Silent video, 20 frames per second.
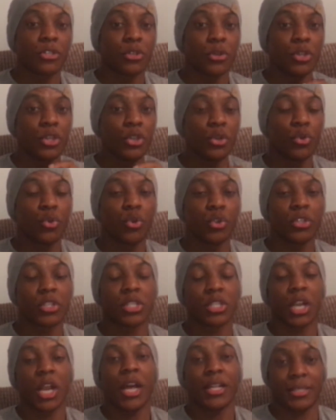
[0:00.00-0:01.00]
so you could
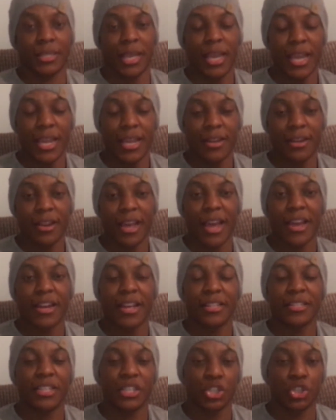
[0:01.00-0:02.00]
slot in an
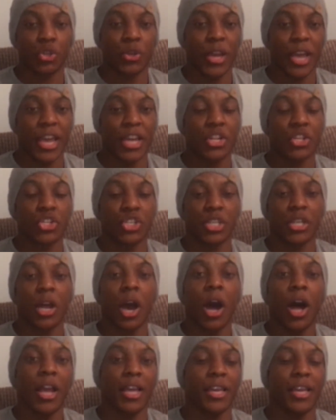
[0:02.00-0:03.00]
additional engine,
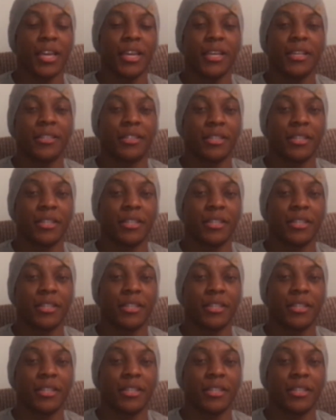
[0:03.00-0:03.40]
i.e.